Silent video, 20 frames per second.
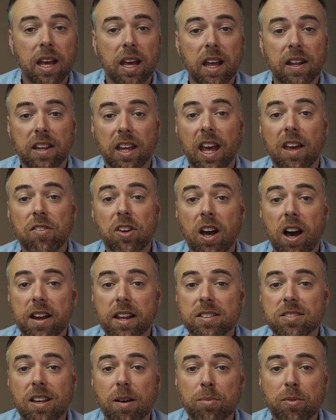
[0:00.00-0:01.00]
and the
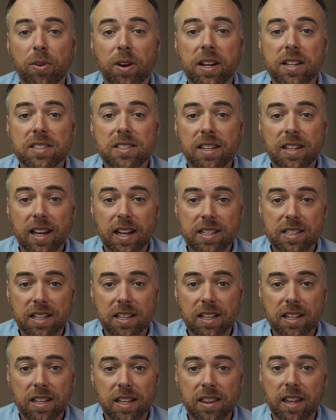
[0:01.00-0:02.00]
avionics upgrades that I
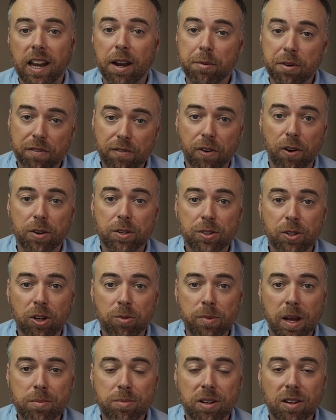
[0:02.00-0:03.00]
did and that I referred to
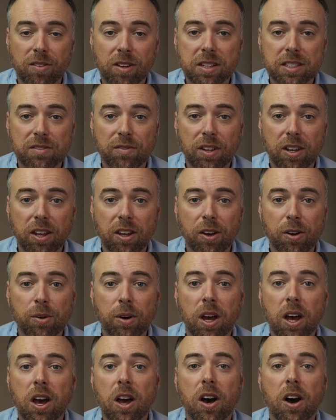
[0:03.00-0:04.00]
in my previous video,
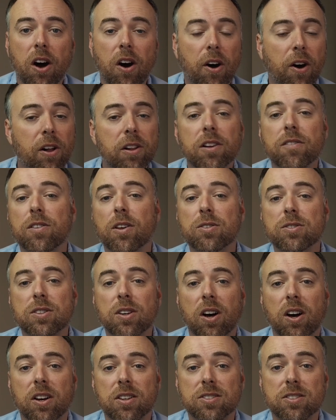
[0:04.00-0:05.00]
all of those
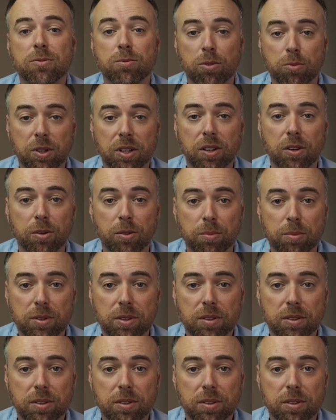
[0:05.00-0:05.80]
costs were recouped.